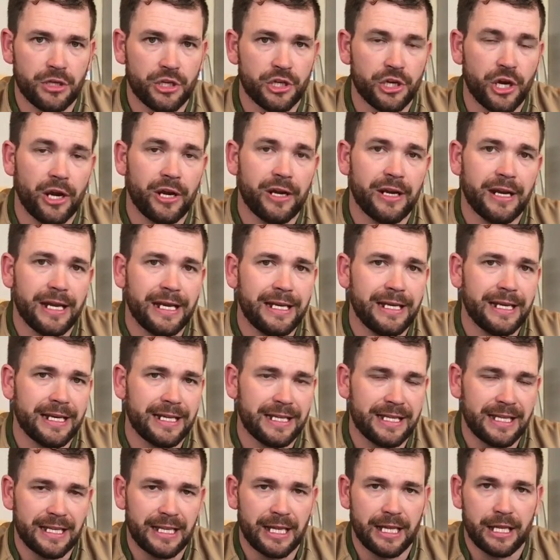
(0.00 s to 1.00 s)
don't need
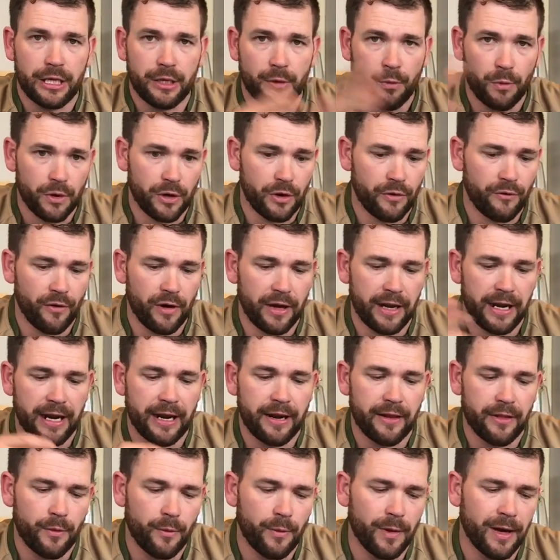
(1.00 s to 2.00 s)
anything there. You want it right
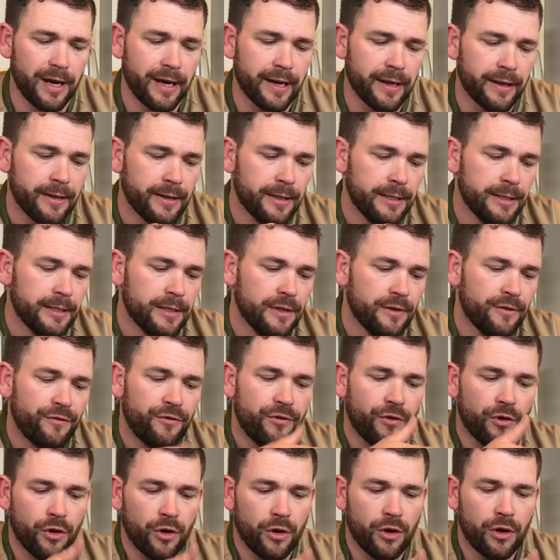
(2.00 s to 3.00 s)
out of the way.
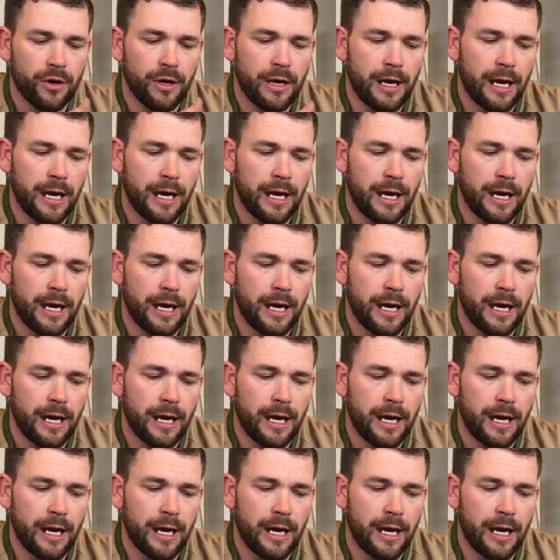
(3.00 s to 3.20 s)
For